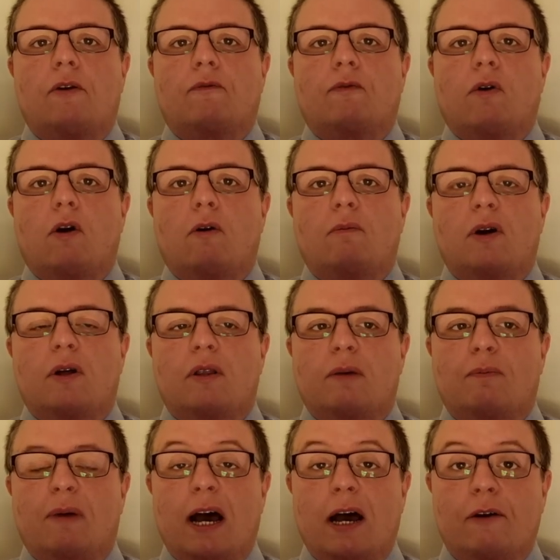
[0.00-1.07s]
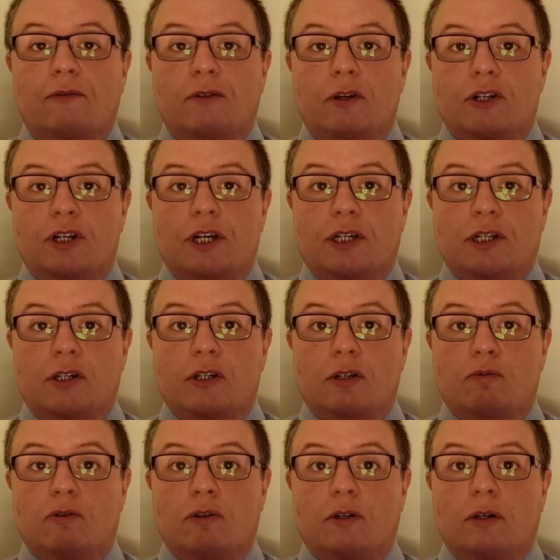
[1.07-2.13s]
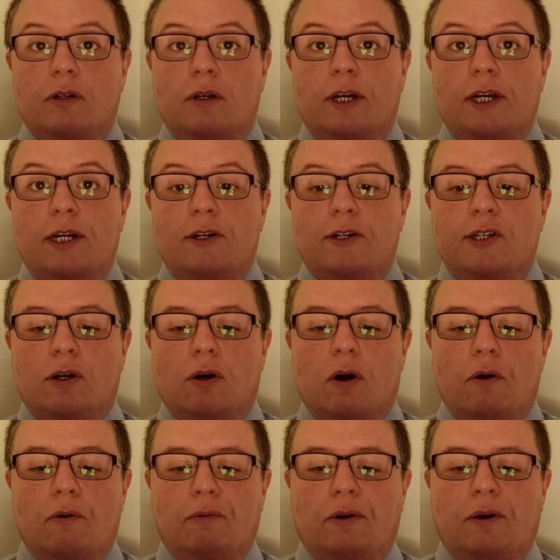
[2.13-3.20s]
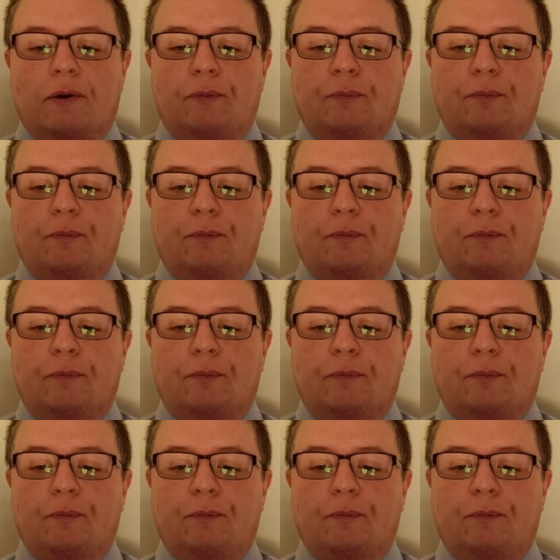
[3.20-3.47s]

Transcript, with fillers: from the path that Jesus would lead us along.